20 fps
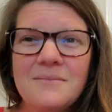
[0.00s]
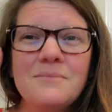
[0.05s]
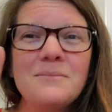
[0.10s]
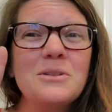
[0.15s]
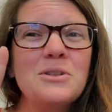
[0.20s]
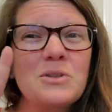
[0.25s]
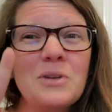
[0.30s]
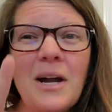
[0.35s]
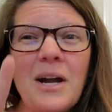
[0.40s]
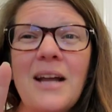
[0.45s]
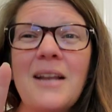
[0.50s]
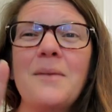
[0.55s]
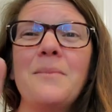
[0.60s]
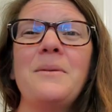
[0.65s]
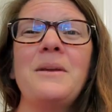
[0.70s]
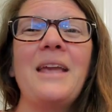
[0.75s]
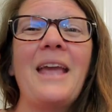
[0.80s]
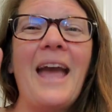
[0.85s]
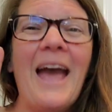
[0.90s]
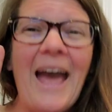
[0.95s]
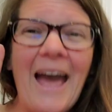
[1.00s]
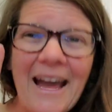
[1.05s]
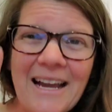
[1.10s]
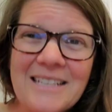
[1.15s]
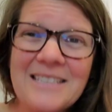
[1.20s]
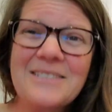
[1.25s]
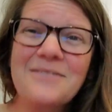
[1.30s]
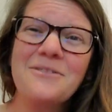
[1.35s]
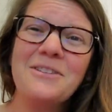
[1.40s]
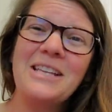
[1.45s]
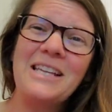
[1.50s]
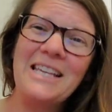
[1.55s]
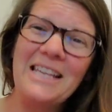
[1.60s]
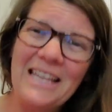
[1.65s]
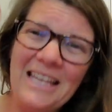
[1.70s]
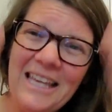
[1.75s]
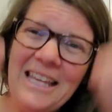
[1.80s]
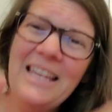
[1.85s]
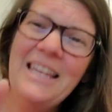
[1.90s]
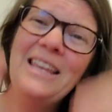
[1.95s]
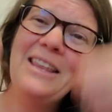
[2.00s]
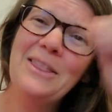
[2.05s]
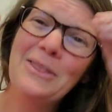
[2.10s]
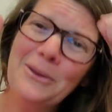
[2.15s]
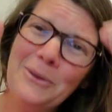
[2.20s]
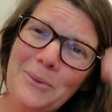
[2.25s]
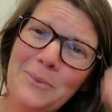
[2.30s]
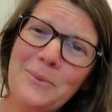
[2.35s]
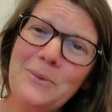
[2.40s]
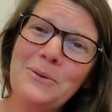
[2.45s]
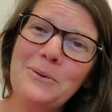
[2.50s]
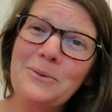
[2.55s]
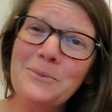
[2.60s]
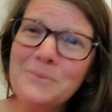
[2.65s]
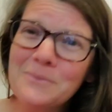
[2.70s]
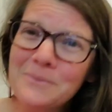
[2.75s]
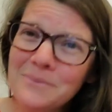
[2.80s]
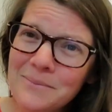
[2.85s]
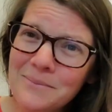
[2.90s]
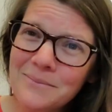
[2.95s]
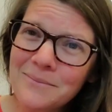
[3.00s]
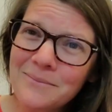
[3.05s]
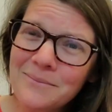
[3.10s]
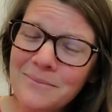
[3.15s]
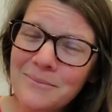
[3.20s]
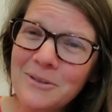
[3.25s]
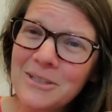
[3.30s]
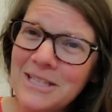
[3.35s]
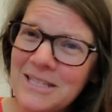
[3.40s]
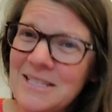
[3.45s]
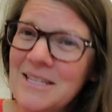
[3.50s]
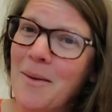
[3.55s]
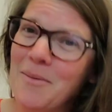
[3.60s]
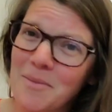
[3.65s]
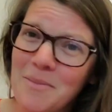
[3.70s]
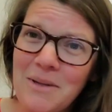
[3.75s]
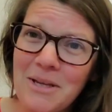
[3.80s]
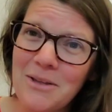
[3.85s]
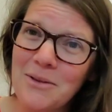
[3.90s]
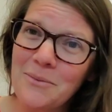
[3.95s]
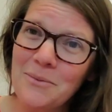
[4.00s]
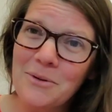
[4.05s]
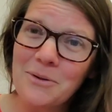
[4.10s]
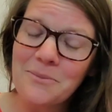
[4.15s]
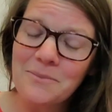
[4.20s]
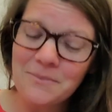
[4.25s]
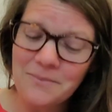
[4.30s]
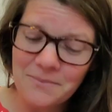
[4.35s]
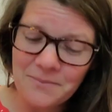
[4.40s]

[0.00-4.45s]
But try to be actively in the room when it's time to be in the room.